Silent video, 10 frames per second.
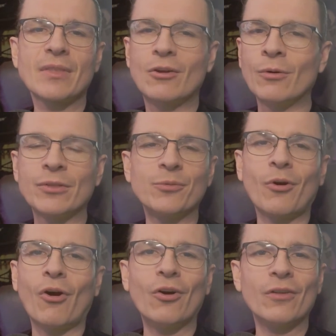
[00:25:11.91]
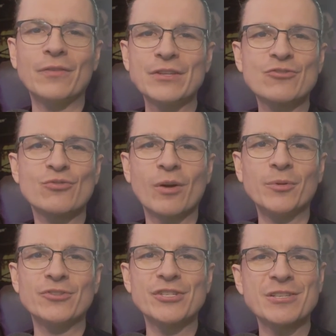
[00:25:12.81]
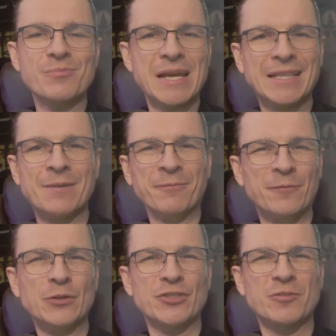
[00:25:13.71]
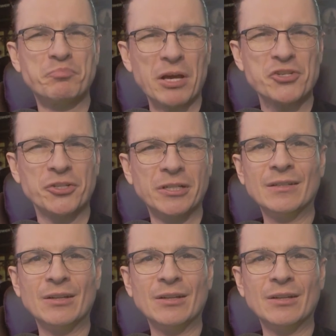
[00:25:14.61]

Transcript: Going through all of this trouble just to make them feel special,